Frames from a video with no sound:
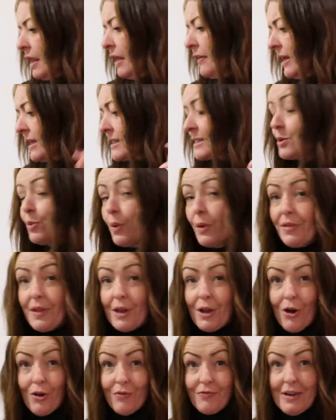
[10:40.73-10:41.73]
That's the one
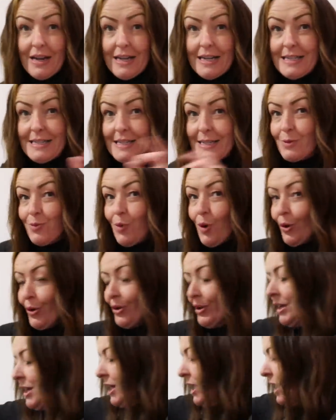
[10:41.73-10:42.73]
thing I really did want.